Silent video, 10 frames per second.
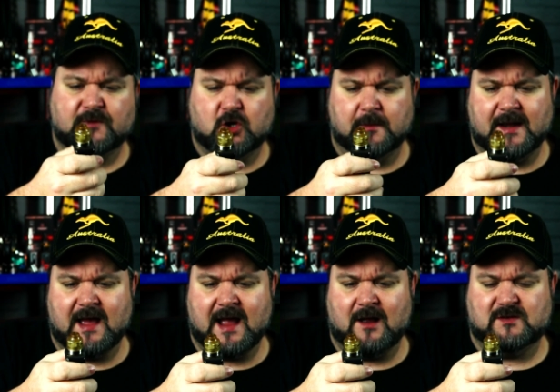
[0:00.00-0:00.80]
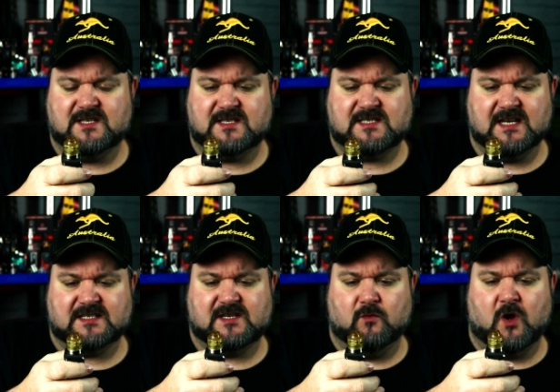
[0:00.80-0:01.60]
Coming out at
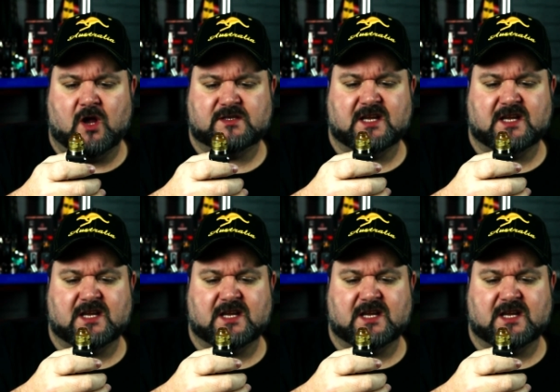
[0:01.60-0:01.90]
60 watts